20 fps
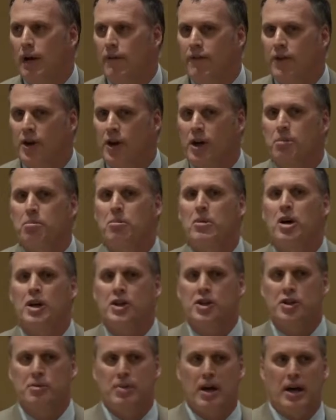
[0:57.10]
very
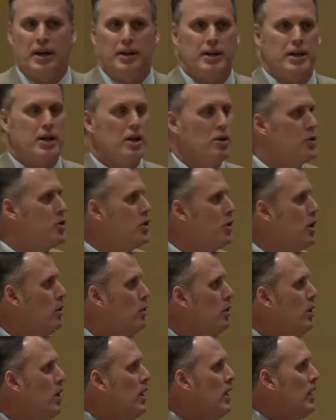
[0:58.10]
much about
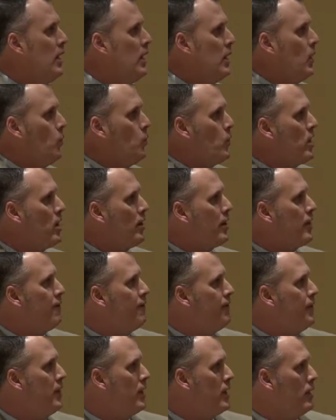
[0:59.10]
Neosho. We are the
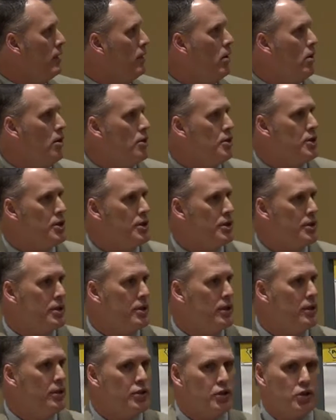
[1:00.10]
5th
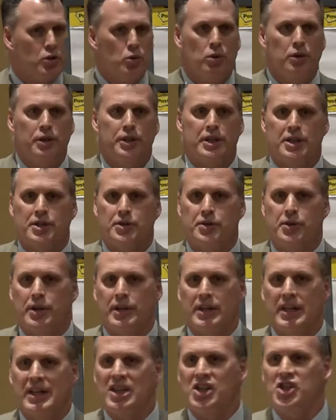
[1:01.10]
largest school
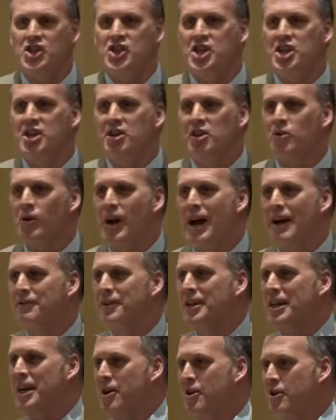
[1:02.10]
district in
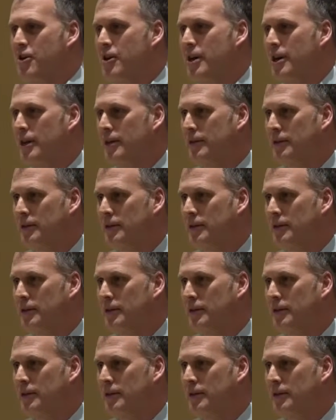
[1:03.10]
geographic area.